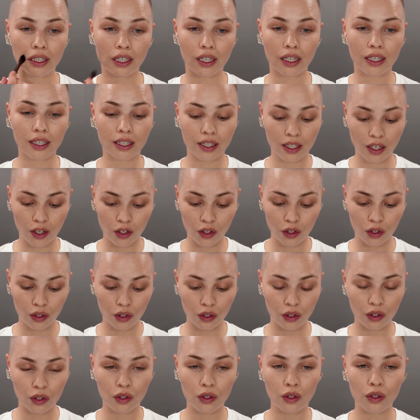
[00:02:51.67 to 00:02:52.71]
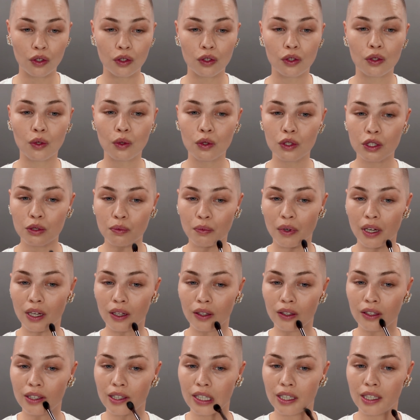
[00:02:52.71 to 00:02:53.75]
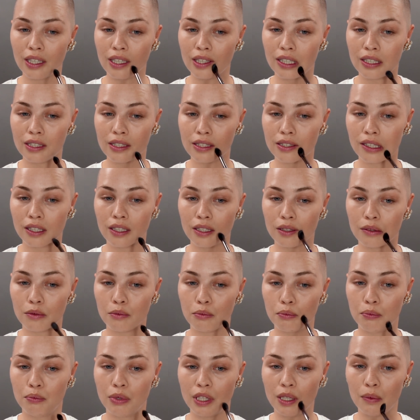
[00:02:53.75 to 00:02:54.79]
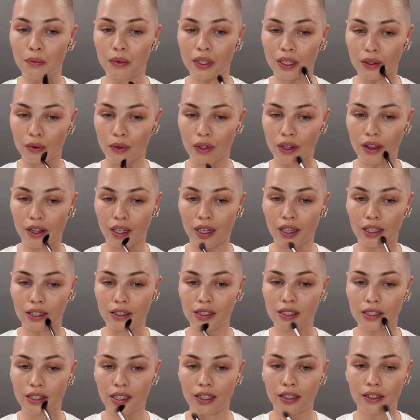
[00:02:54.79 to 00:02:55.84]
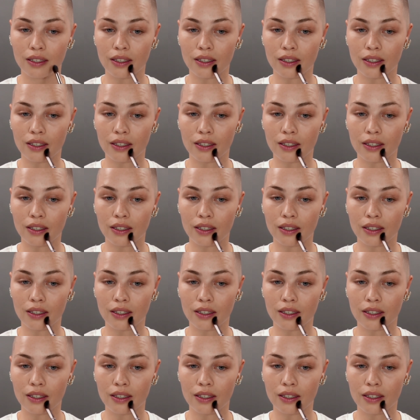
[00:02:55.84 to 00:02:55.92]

like your smile is beaming with light.